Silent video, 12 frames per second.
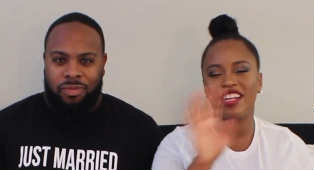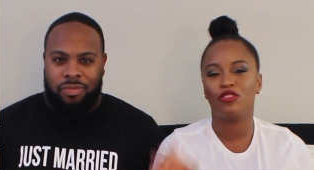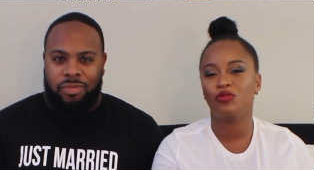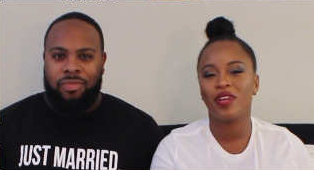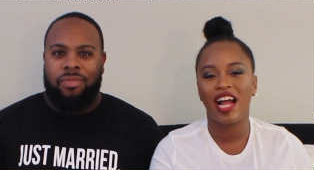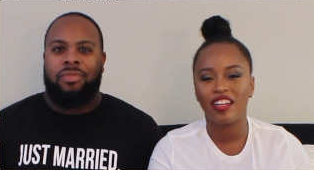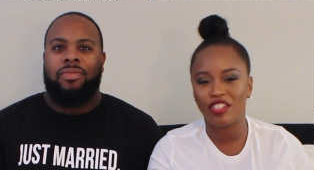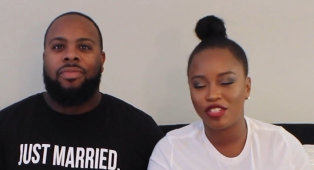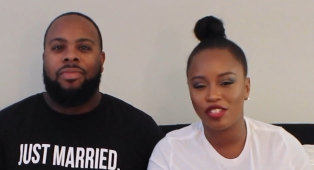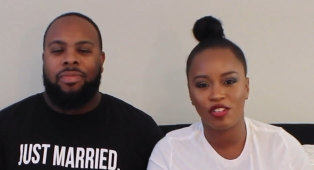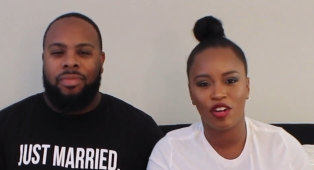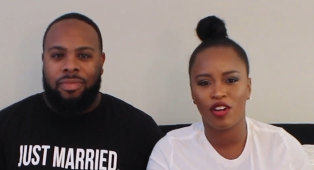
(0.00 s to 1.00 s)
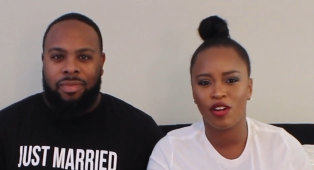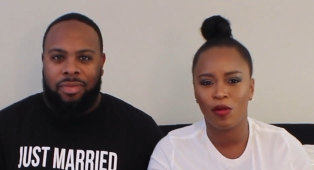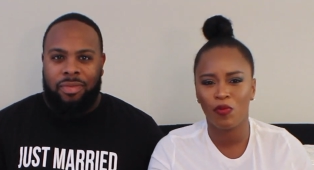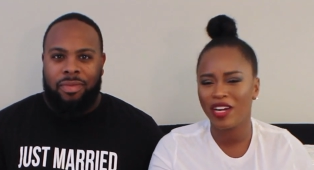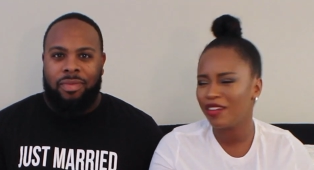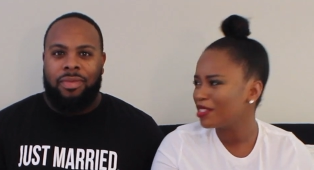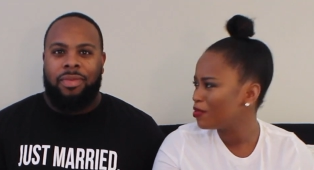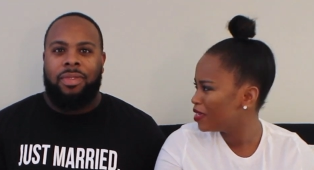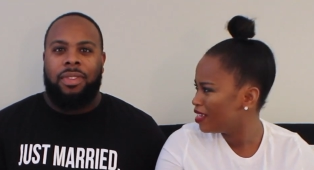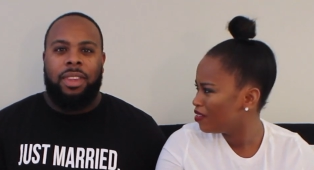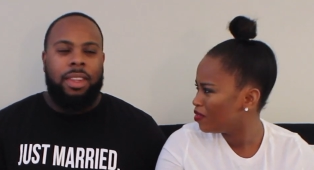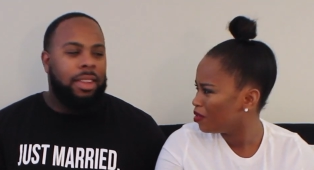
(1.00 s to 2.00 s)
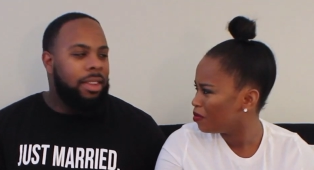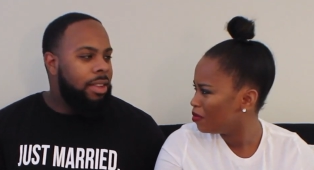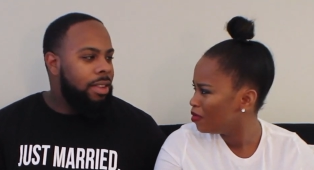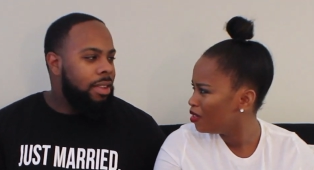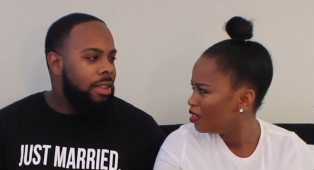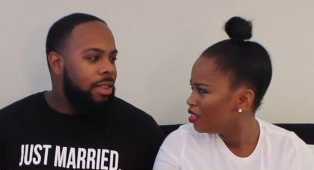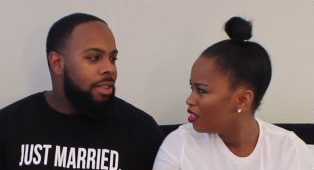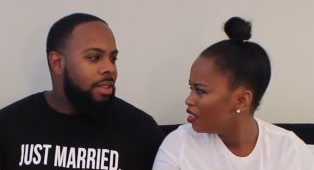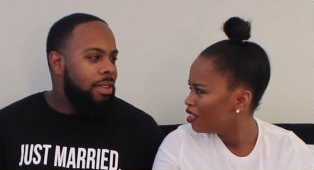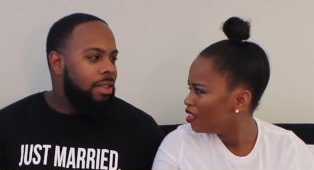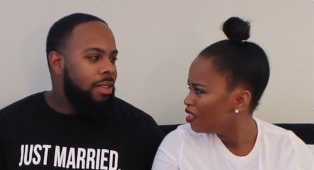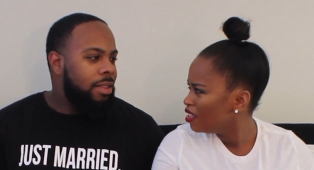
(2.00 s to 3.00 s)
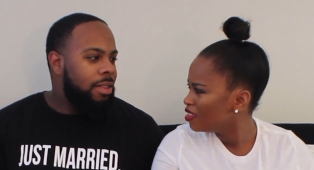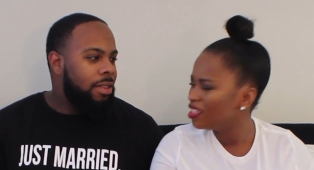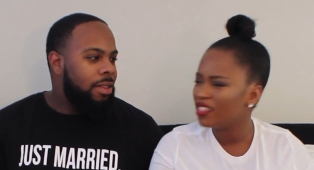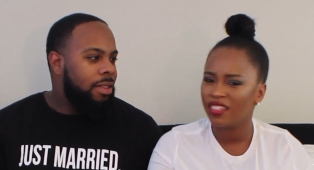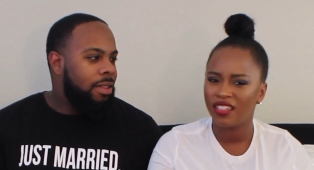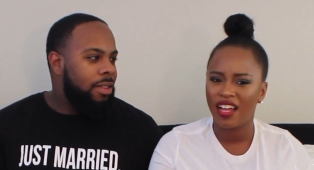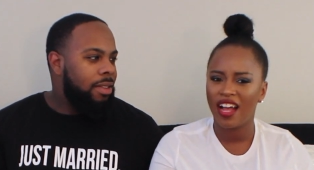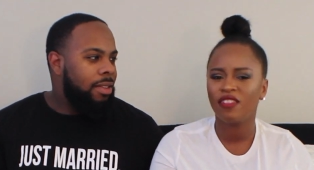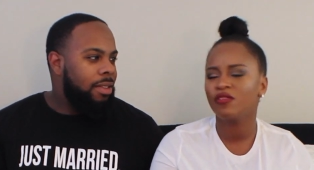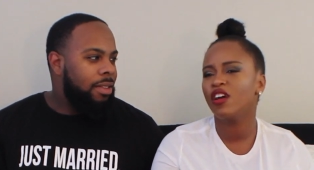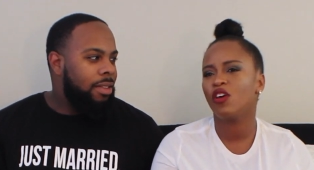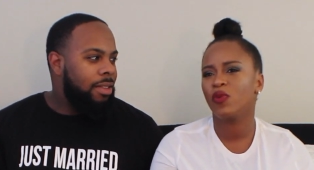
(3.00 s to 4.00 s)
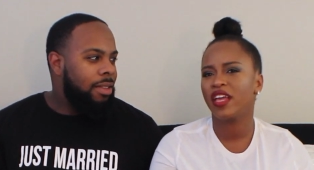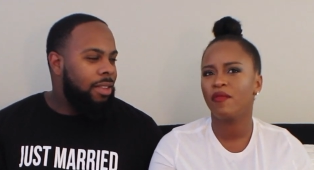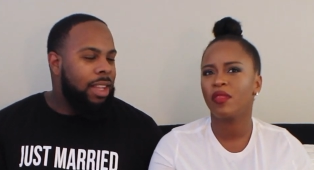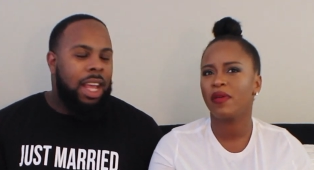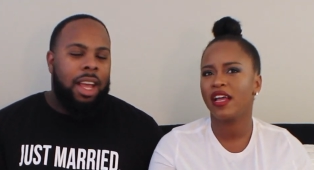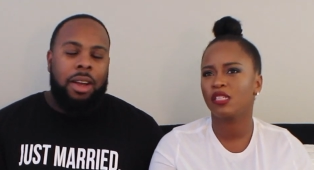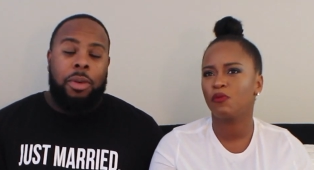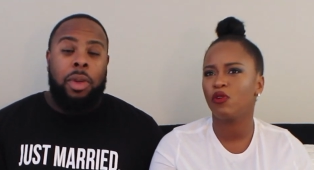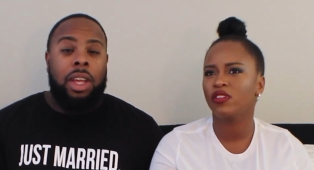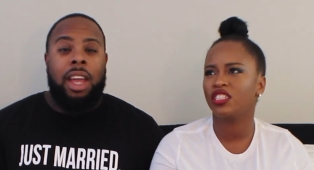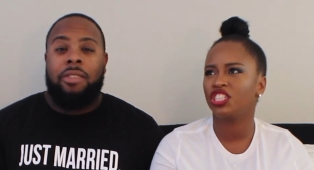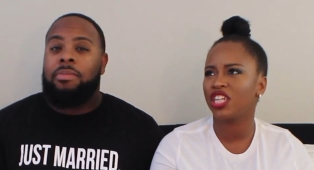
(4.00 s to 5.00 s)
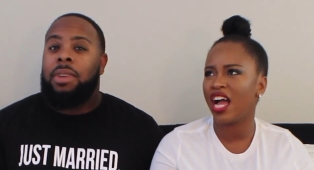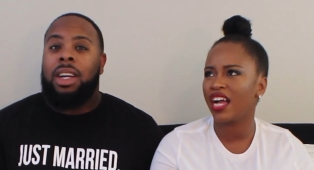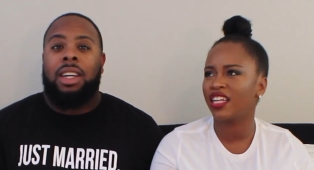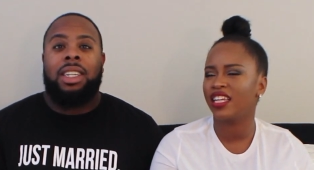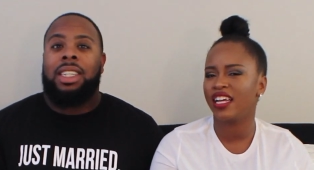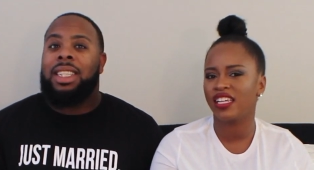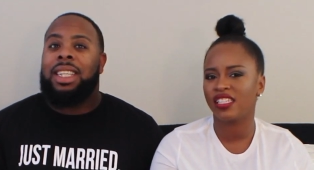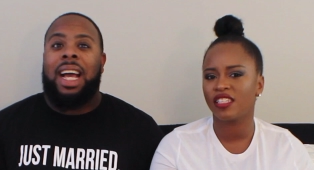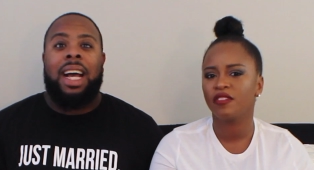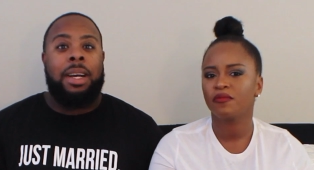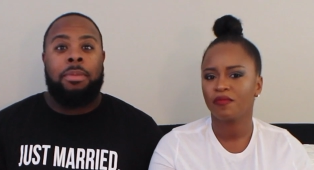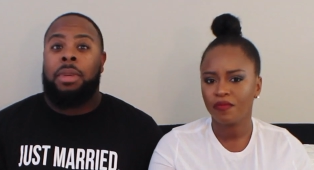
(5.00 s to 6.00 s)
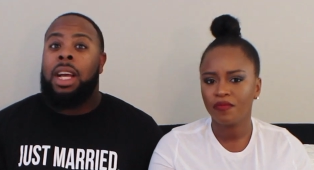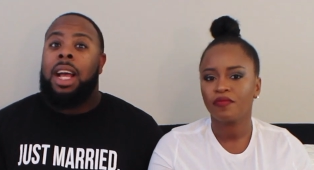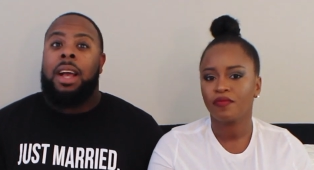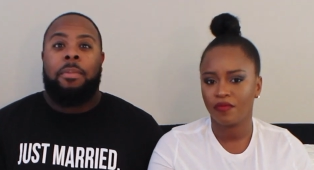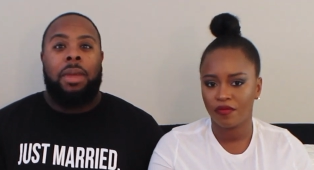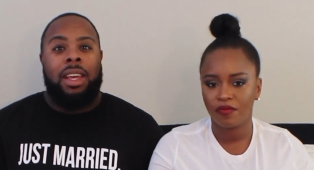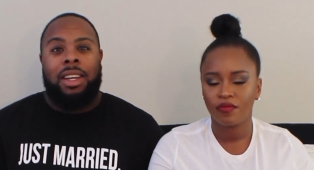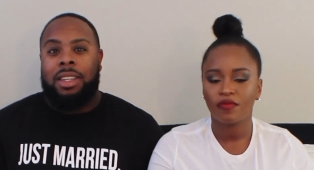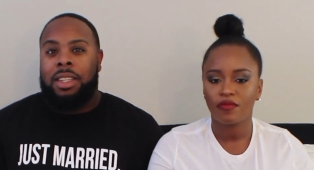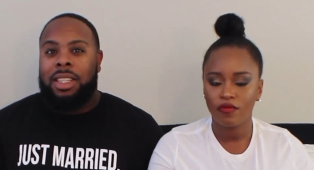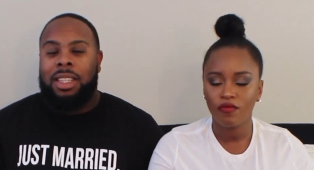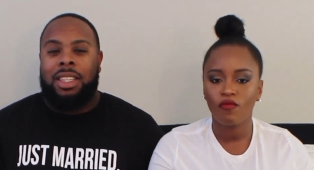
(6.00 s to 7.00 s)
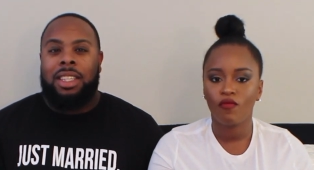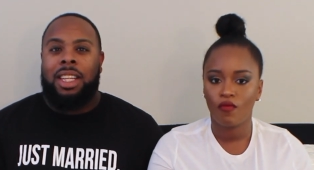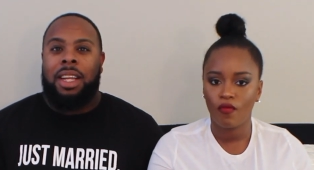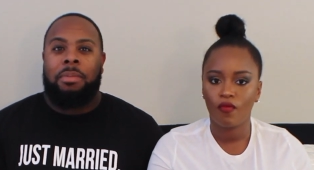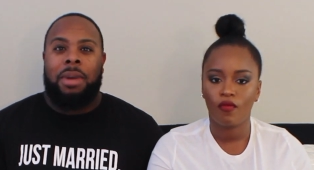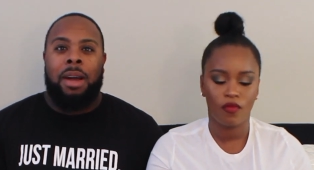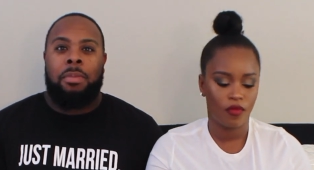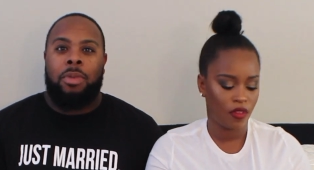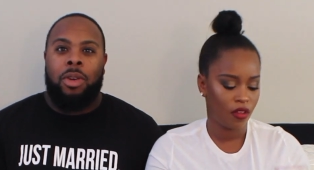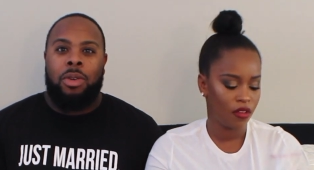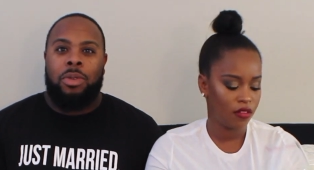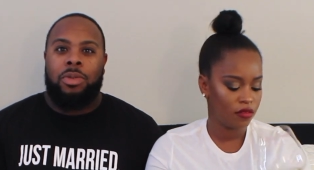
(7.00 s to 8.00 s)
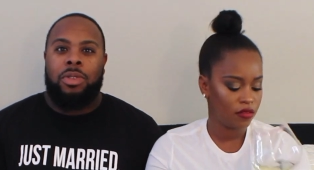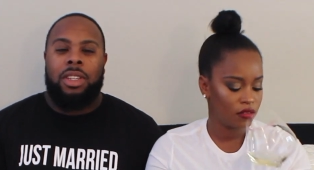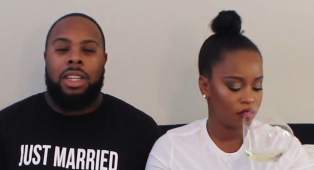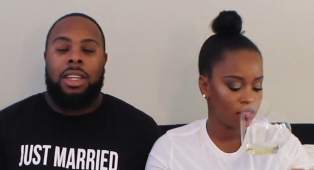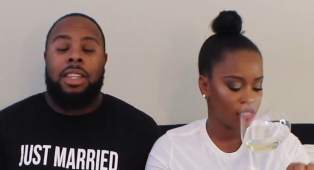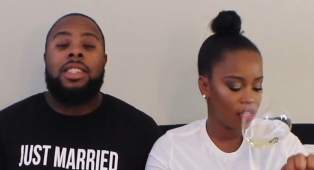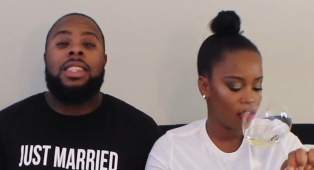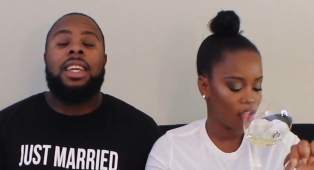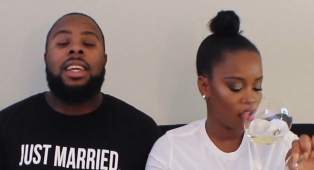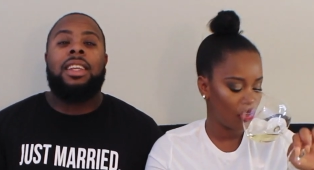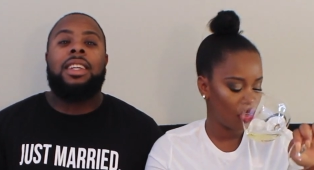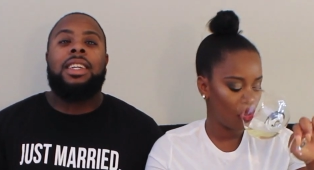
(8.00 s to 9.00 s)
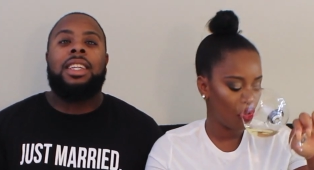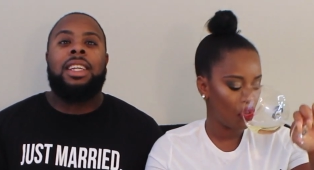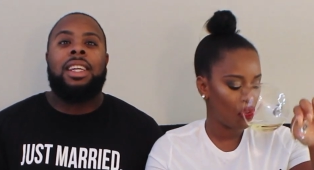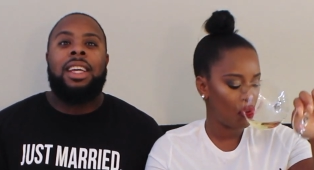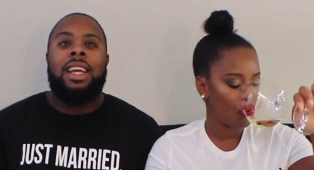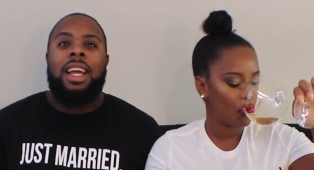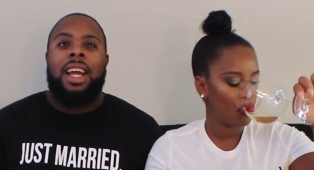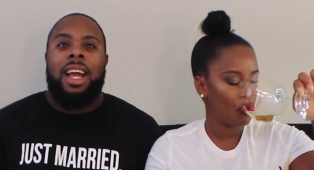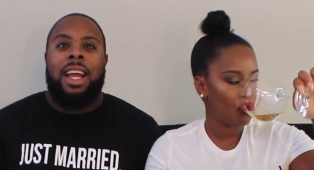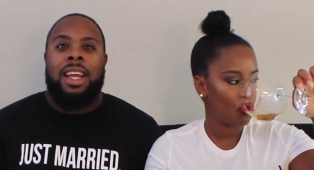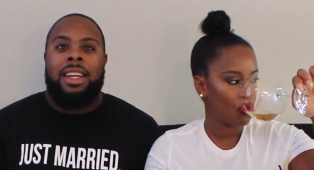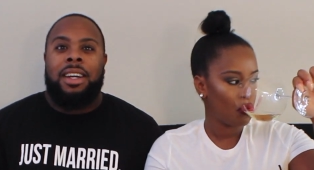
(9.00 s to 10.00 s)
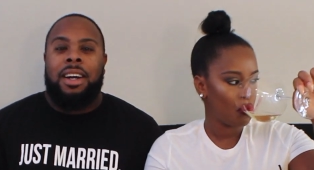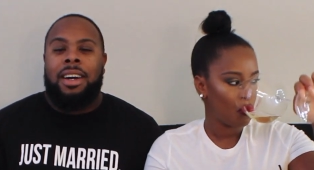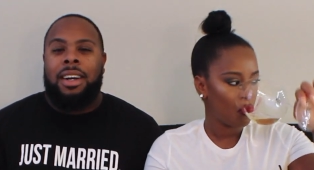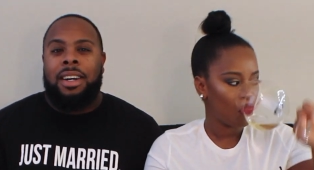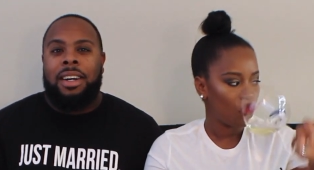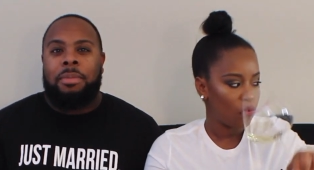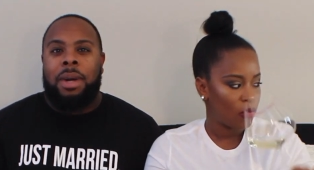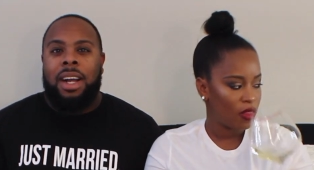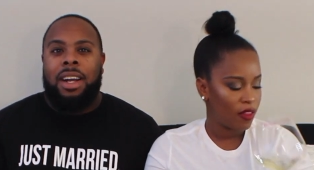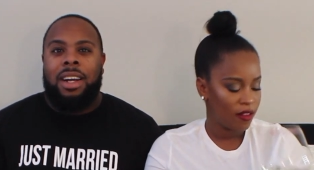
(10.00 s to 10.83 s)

Speaker 1: like "Do not disturb." What else did we give them? The I don't know. We gave them the passport, the shot glass.
Speaker 2: Time because my bros uh, Ski Diddy and uh, my